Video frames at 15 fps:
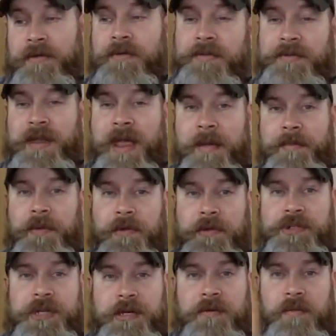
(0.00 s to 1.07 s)
staple
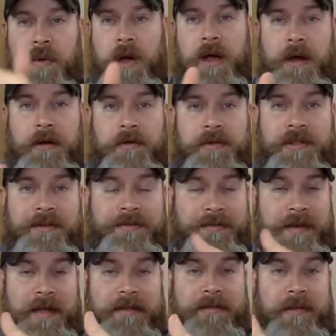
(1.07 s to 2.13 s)
chicken wire to the
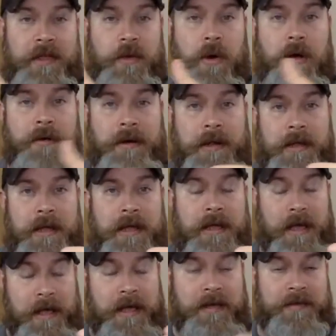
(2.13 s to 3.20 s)
fence that you already
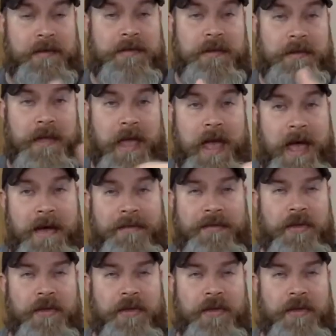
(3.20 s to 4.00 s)
existently have.